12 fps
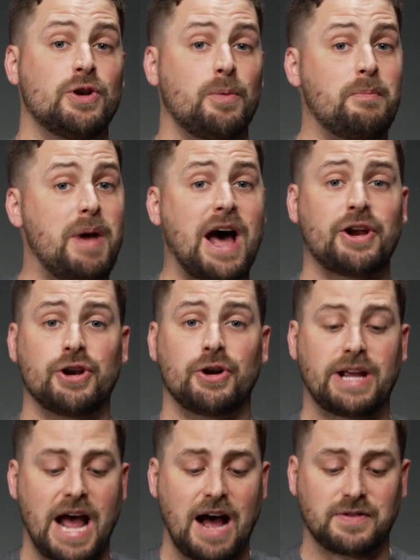no matter your
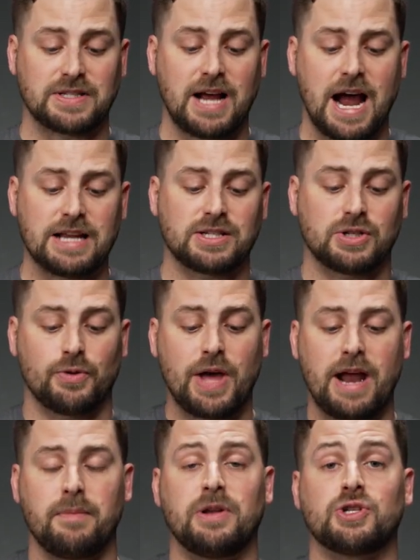calf size, so
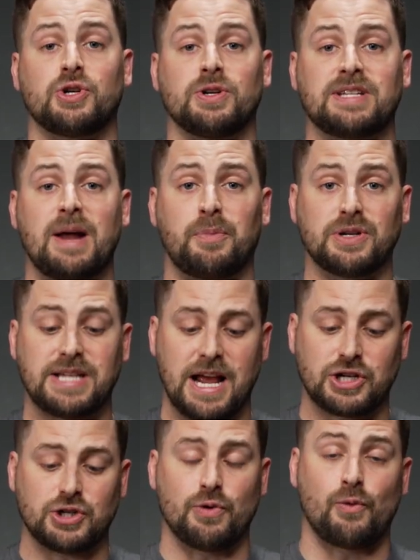that ensures that
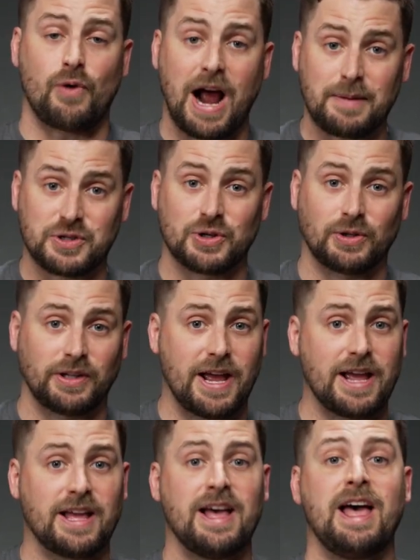protection wraps your
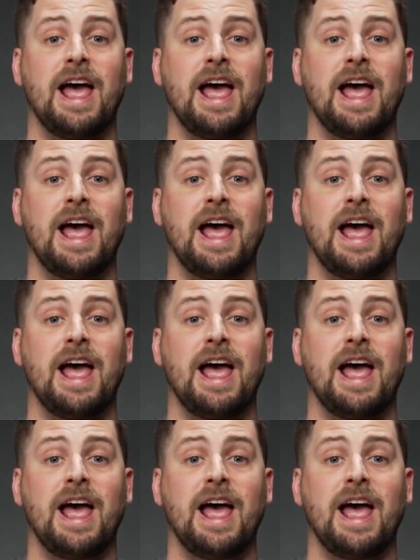leg